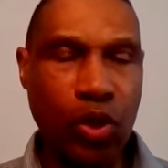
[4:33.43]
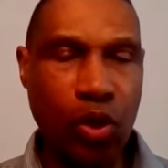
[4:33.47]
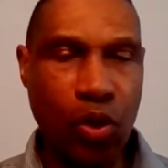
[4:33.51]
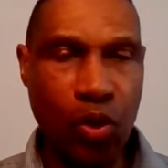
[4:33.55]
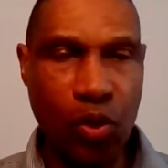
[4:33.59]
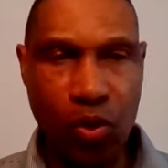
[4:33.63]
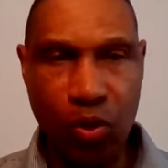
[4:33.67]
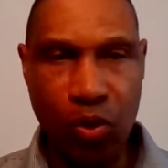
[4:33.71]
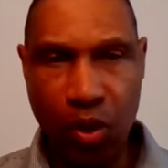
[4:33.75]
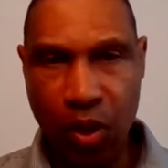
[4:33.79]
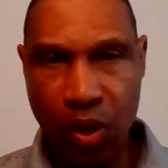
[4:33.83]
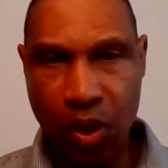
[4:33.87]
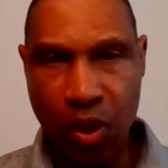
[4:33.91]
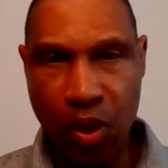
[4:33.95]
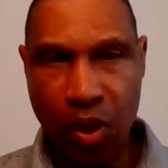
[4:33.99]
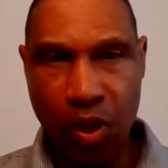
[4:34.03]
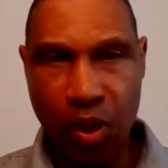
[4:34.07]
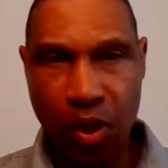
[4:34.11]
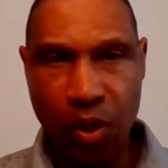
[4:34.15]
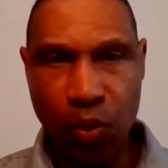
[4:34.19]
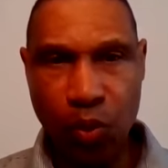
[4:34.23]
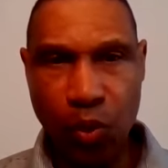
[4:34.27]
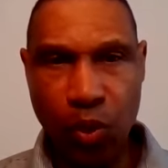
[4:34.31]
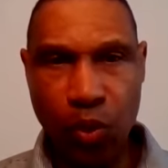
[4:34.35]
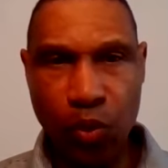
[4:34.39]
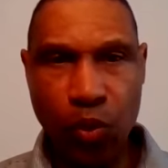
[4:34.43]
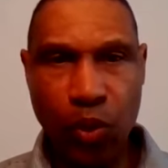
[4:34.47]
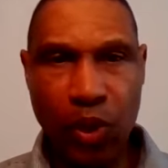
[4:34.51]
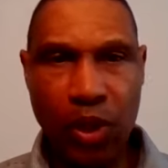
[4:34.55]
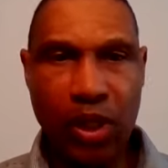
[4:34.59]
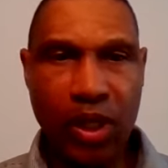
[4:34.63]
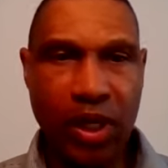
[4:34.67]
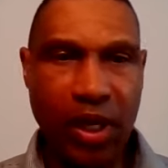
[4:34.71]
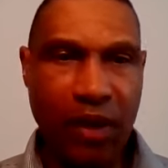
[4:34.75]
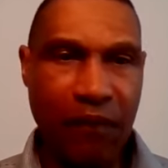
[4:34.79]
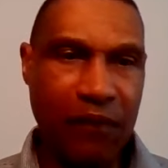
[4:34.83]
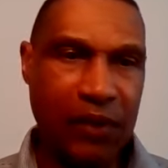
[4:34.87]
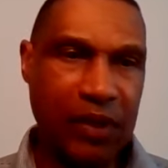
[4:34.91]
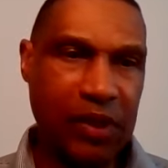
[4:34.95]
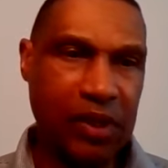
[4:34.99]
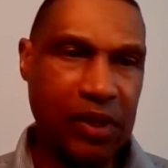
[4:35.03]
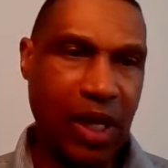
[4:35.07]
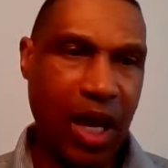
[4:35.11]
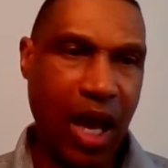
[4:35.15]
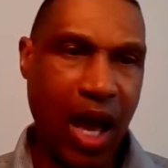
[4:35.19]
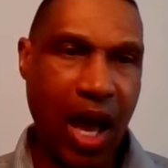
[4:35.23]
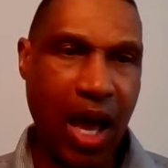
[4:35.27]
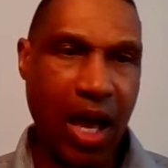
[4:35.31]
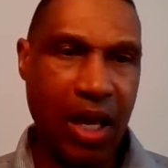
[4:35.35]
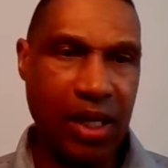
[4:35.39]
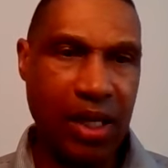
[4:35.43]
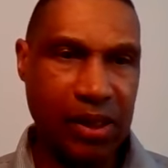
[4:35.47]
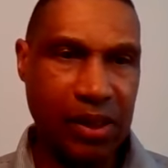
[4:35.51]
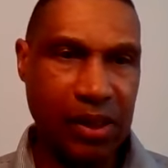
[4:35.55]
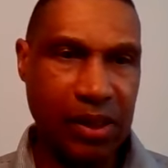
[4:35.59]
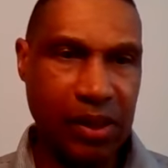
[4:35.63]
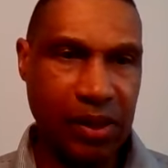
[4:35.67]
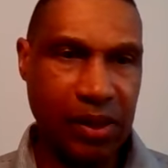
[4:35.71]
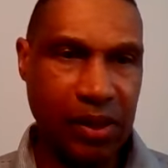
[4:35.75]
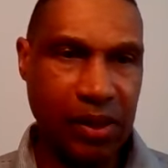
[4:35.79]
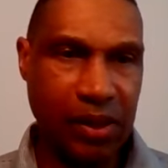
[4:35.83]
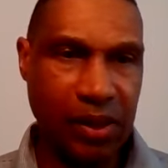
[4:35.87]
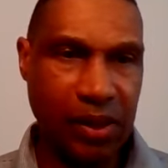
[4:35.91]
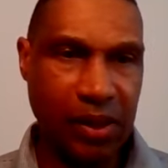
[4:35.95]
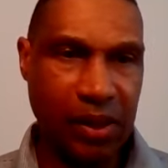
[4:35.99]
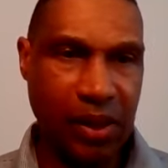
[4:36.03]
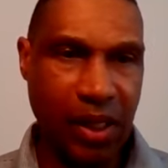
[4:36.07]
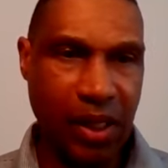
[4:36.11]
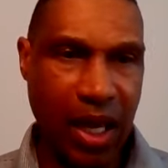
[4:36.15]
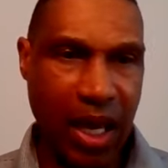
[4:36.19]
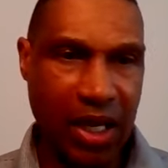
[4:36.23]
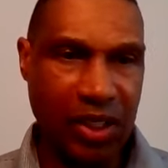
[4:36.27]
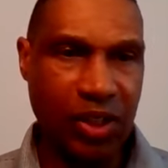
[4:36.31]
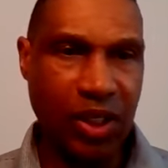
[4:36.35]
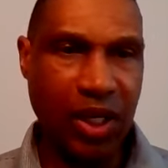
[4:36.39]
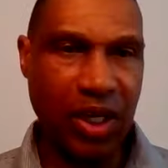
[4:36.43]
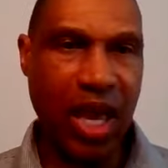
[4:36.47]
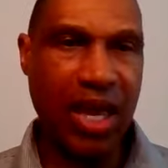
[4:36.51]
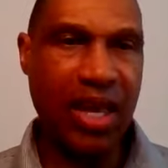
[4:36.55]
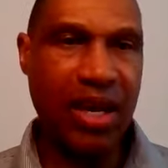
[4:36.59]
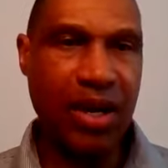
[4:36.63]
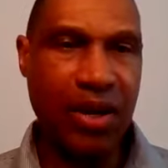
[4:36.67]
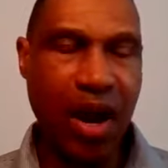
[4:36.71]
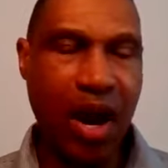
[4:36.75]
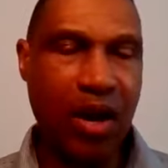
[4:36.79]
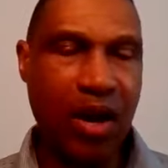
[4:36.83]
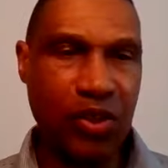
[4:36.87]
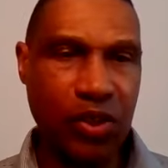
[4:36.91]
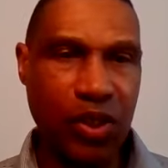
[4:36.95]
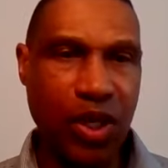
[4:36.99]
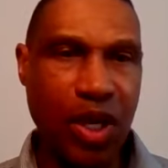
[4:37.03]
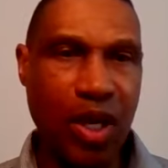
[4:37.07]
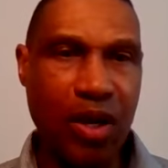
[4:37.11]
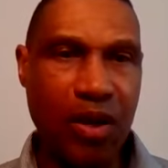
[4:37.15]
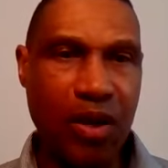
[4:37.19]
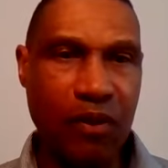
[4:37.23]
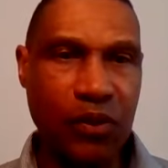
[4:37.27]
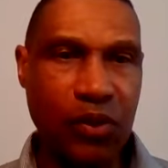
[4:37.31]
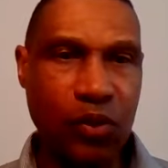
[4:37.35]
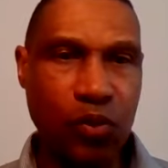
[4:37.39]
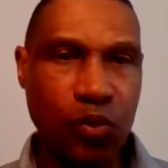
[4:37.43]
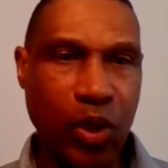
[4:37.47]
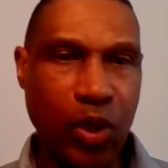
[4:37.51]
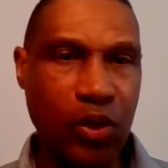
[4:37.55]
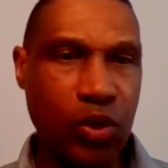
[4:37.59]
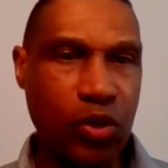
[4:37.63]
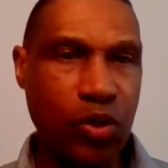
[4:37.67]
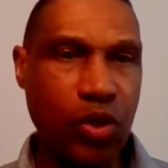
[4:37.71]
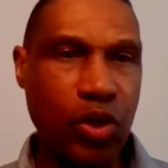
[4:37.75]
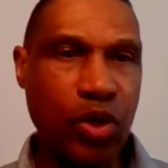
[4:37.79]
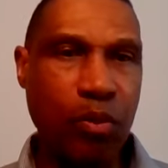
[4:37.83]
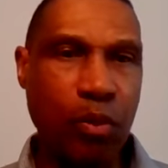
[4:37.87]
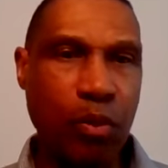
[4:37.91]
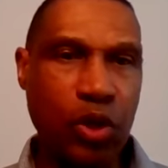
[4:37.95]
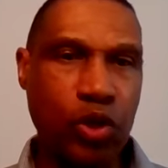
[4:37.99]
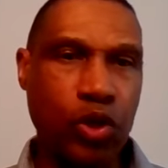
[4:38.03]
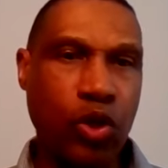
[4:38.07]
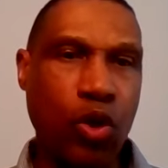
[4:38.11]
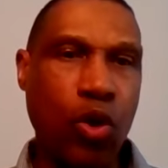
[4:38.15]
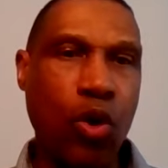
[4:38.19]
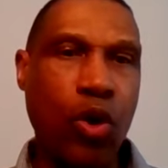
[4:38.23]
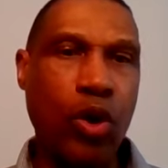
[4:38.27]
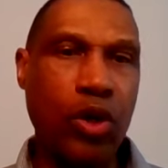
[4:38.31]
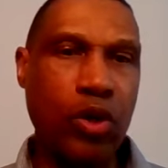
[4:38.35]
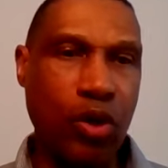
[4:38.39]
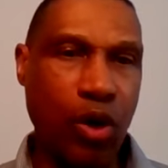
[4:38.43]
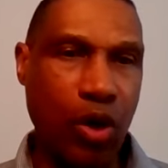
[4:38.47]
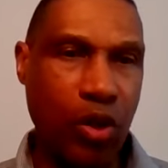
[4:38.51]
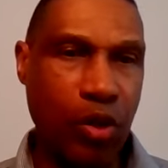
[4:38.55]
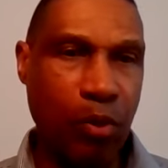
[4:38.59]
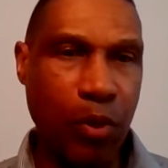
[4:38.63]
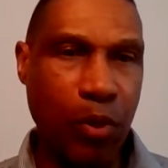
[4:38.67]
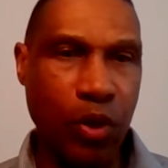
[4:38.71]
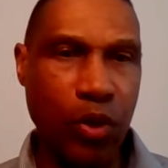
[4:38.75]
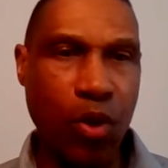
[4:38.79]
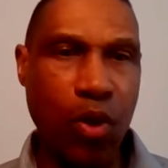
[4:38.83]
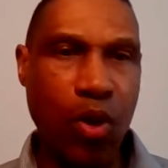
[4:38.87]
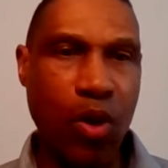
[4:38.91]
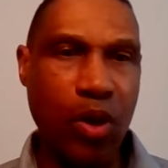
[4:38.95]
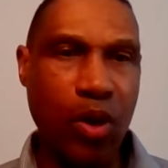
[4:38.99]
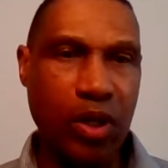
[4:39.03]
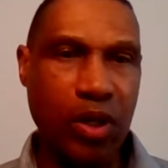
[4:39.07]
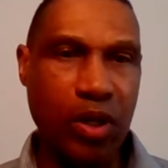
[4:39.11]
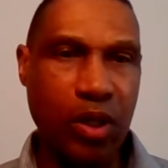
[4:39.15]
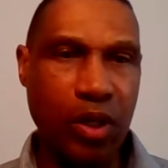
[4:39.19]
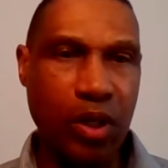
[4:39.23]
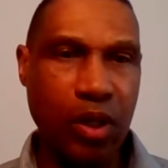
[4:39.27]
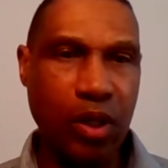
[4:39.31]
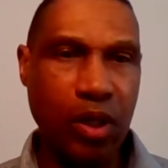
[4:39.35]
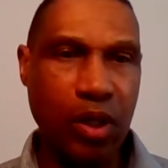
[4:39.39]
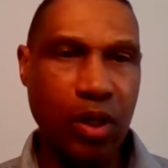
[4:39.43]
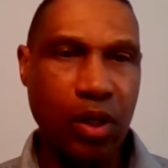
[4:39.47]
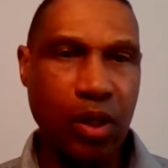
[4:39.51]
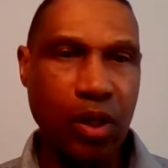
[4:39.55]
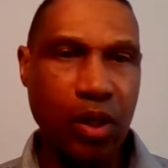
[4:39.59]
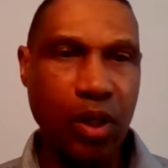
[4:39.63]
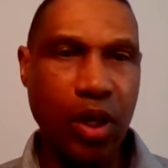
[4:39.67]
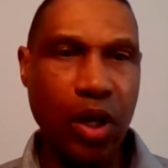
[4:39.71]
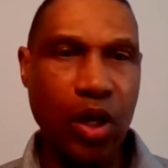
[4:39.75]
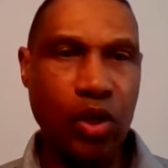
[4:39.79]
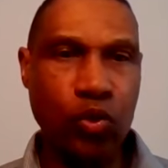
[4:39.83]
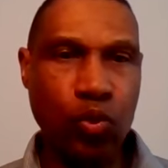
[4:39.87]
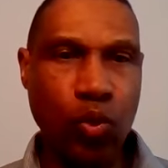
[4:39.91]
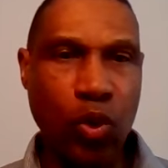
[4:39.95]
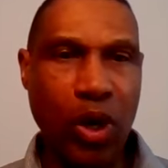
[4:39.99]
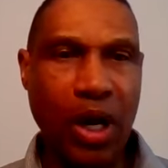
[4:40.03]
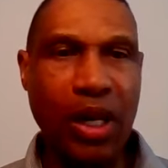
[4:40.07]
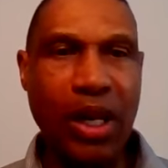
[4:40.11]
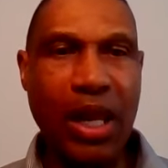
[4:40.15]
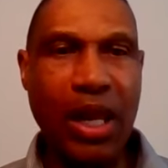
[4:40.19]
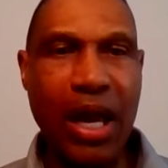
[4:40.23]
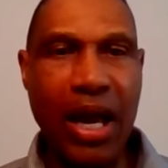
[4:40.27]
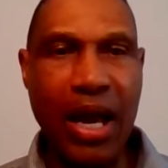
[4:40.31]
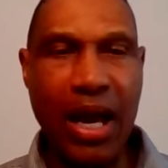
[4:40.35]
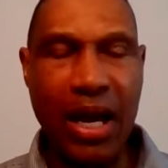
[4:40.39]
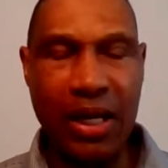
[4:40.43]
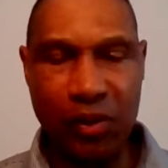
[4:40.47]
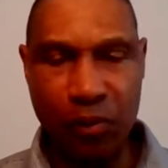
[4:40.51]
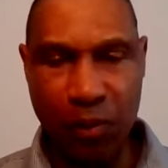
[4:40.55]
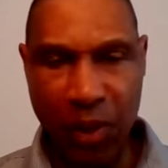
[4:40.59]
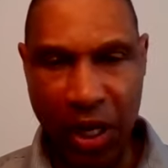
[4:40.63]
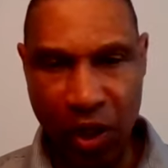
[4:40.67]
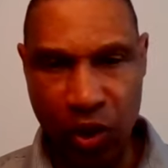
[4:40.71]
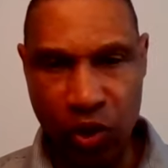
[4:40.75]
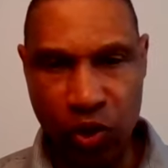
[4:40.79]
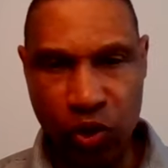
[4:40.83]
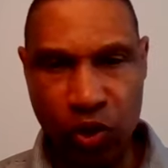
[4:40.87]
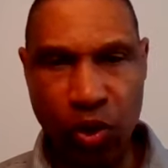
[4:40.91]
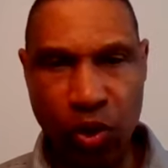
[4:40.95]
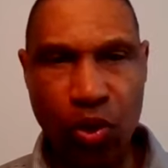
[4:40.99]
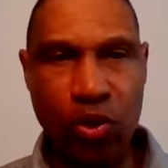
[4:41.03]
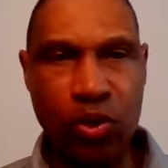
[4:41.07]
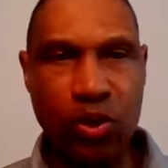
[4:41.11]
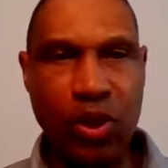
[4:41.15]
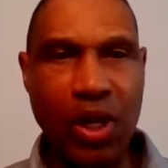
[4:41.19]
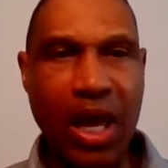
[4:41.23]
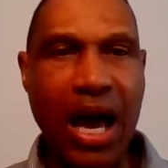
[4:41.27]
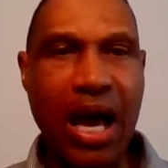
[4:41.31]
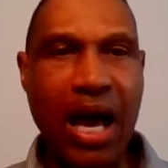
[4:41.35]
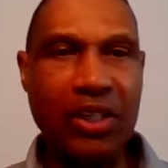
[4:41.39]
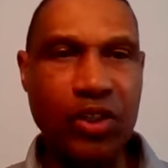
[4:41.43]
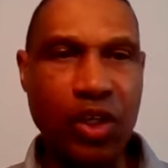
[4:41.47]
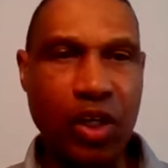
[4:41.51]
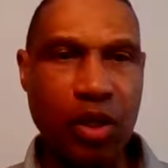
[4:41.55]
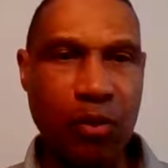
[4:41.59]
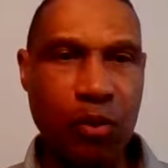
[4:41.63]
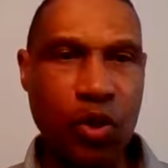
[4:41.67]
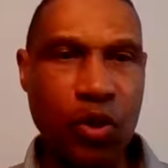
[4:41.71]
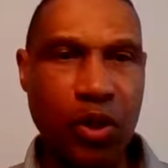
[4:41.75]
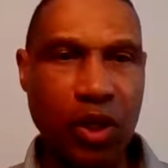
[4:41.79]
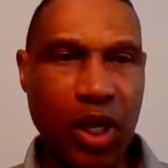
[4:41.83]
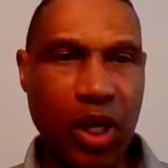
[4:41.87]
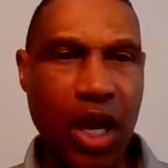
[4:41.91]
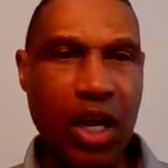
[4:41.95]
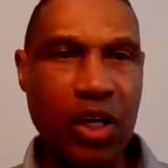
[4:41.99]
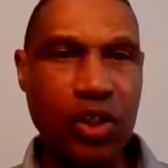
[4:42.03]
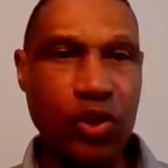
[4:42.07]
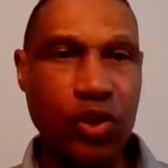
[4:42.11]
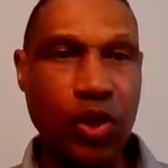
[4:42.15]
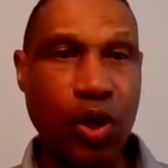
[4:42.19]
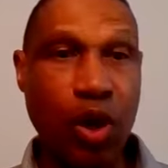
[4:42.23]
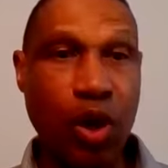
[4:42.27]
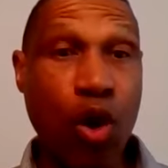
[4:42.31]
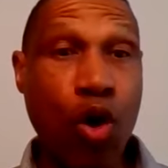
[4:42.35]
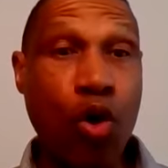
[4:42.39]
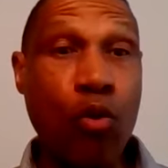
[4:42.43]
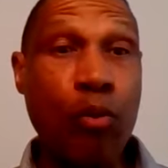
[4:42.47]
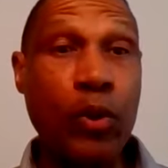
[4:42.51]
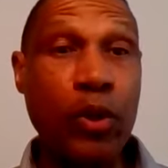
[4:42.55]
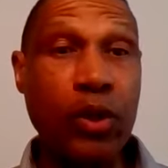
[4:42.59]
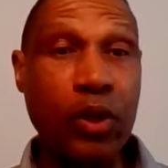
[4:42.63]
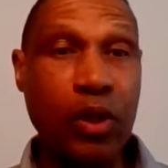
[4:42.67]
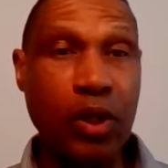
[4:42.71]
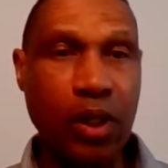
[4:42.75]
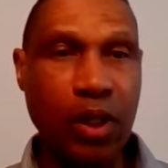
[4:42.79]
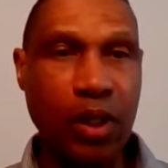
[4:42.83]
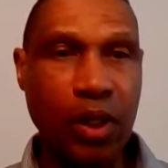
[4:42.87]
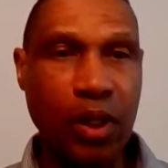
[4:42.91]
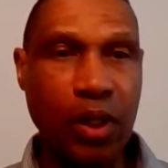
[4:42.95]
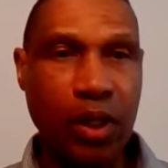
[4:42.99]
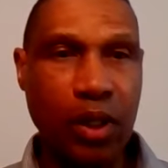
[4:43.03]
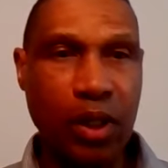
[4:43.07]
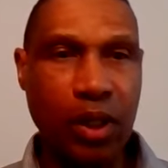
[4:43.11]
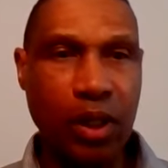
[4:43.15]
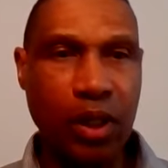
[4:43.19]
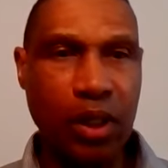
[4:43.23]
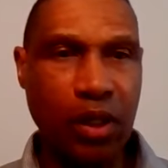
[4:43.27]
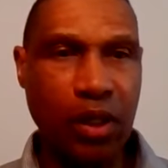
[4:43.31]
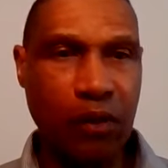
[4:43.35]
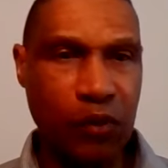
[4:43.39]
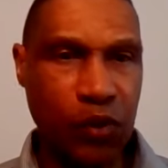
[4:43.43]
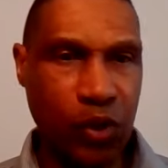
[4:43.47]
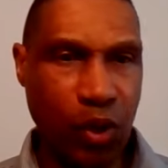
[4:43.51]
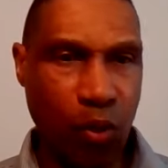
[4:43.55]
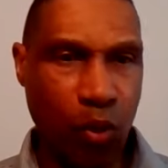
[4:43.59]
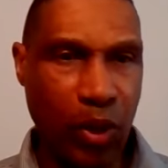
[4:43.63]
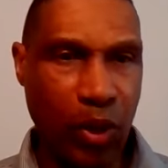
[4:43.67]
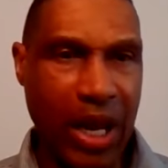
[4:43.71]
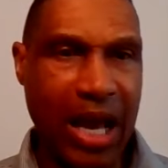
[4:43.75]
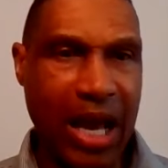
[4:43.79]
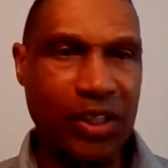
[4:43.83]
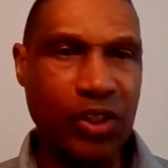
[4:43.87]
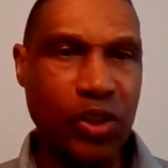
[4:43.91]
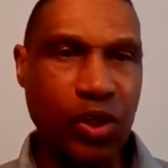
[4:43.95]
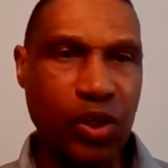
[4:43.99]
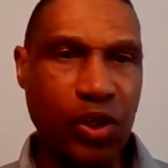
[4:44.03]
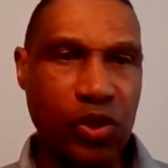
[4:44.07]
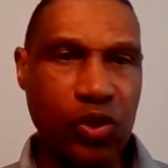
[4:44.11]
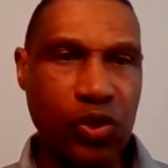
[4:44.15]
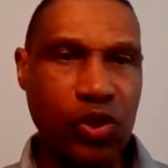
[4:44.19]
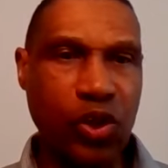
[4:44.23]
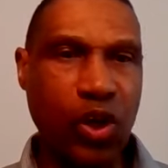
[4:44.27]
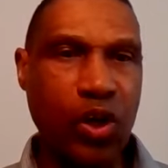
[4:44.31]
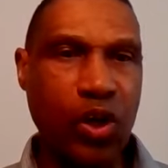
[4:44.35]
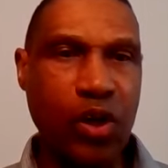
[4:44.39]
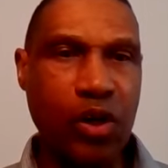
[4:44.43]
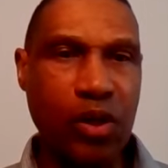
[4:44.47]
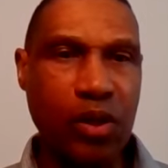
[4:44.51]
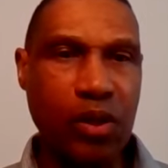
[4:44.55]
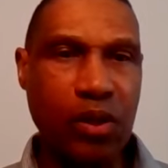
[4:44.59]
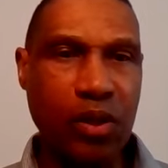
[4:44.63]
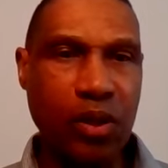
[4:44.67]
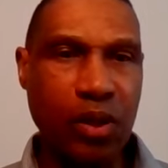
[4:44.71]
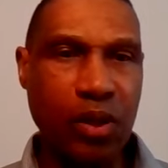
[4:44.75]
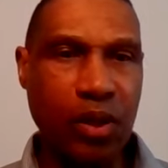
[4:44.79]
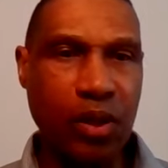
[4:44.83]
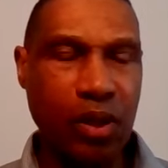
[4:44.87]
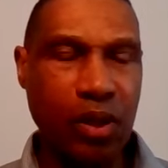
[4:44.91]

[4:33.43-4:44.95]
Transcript: So we really emphasize educating ourselves, whether you're in the majority or the minority, as well as making sure those lines of communication are open. And if someone has a concern,